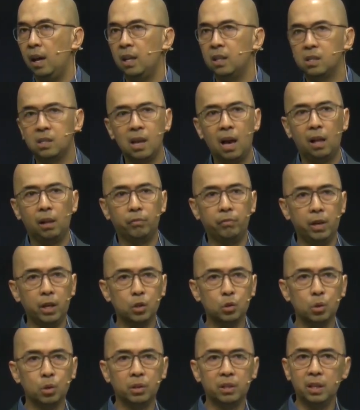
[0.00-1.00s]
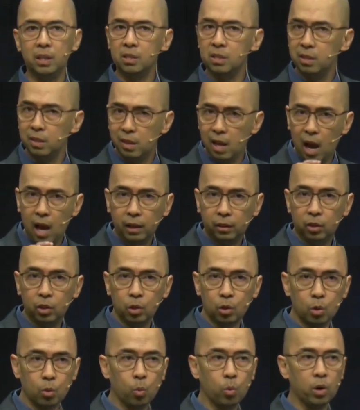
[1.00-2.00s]
And salvation is
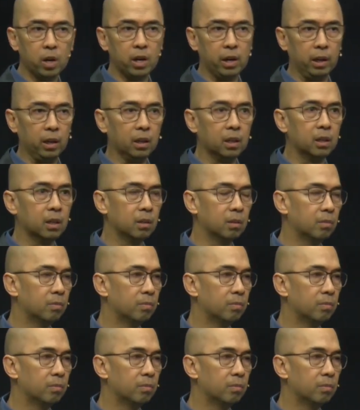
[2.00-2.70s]
not your work.